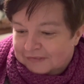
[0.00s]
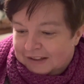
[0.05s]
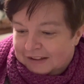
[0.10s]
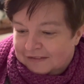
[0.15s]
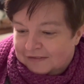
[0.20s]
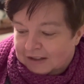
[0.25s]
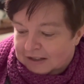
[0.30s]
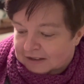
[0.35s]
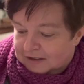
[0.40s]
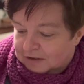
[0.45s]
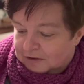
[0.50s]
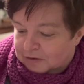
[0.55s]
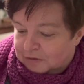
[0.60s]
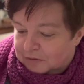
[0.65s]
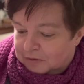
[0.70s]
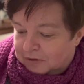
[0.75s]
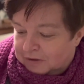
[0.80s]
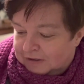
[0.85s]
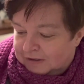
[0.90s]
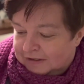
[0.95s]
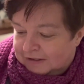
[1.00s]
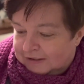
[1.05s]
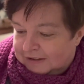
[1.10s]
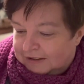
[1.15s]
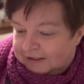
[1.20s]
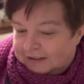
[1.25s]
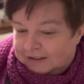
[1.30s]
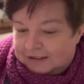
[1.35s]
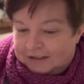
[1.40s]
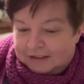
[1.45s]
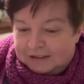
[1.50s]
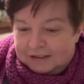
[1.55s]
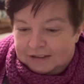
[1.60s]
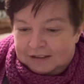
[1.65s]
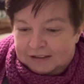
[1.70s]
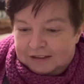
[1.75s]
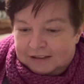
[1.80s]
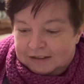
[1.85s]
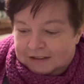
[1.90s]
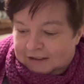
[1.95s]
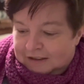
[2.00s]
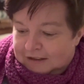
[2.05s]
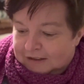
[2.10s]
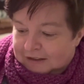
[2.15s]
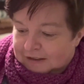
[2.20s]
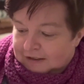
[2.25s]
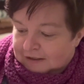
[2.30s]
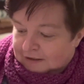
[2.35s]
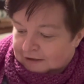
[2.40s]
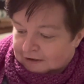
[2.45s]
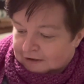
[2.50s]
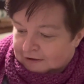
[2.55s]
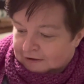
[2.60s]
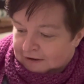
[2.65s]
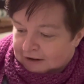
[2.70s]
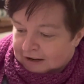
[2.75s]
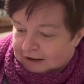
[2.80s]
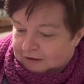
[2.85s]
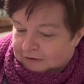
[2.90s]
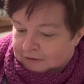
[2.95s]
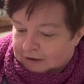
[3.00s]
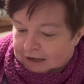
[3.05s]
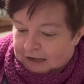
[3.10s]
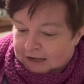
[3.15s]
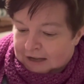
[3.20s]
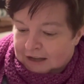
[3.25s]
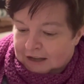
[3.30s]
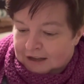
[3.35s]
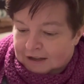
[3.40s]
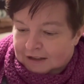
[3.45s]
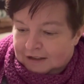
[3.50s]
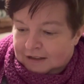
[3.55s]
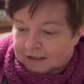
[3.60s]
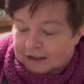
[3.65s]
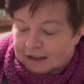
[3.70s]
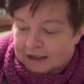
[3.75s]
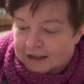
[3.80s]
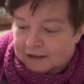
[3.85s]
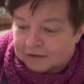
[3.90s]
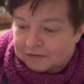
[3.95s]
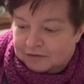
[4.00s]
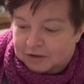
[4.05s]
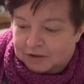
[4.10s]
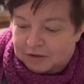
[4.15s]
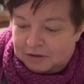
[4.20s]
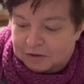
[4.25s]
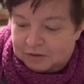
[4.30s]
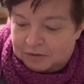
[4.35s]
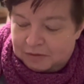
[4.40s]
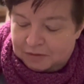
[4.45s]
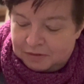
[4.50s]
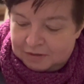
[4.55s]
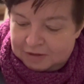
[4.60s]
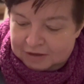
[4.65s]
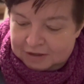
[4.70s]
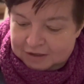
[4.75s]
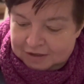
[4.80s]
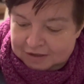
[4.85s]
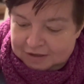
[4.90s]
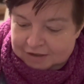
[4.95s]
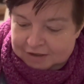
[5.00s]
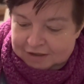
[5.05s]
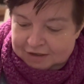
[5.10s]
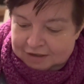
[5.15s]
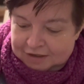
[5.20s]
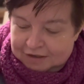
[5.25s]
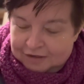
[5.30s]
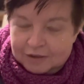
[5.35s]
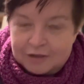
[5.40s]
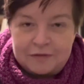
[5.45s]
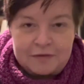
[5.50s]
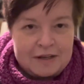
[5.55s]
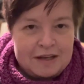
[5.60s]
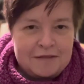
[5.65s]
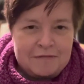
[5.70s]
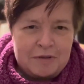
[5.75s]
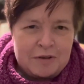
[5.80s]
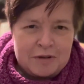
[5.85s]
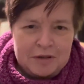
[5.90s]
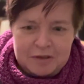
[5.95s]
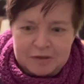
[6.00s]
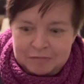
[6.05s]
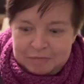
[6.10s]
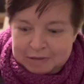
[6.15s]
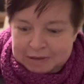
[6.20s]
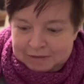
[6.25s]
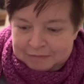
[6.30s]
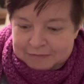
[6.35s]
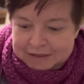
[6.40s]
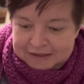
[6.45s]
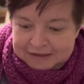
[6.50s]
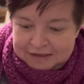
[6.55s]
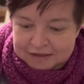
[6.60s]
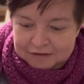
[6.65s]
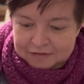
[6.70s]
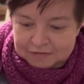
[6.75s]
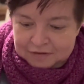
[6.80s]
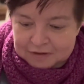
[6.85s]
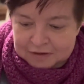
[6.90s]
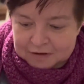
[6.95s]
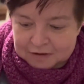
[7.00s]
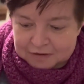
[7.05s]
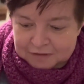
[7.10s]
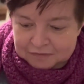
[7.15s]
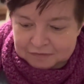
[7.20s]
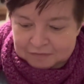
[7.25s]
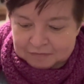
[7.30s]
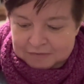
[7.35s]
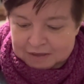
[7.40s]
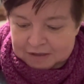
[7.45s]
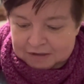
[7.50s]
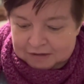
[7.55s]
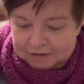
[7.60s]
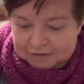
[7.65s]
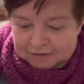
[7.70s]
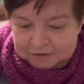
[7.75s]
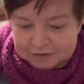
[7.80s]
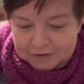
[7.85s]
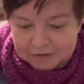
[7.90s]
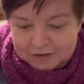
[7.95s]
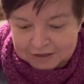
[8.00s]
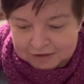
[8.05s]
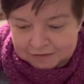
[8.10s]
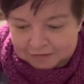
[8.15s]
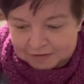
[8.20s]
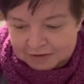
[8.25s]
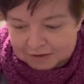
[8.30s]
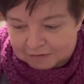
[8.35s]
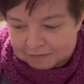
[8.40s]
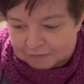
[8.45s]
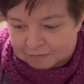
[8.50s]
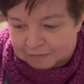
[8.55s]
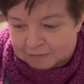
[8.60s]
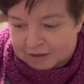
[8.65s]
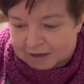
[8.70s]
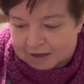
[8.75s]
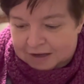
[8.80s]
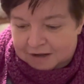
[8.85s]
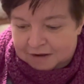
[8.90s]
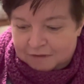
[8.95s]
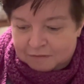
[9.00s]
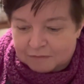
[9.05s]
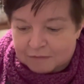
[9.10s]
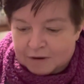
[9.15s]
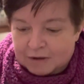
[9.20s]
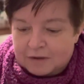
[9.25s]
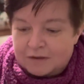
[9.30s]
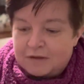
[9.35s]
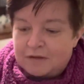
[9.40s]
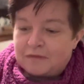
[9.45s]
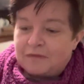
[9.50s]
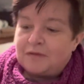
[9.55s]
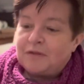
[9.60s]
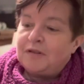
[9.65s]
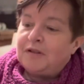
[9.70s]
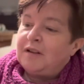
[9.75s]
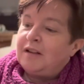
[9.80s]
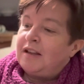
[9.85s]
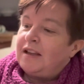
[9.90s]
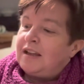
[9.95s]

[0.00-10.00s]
That's cool. So I really have to, not that I'm going to build myself an oven, but oh, look at this wonderful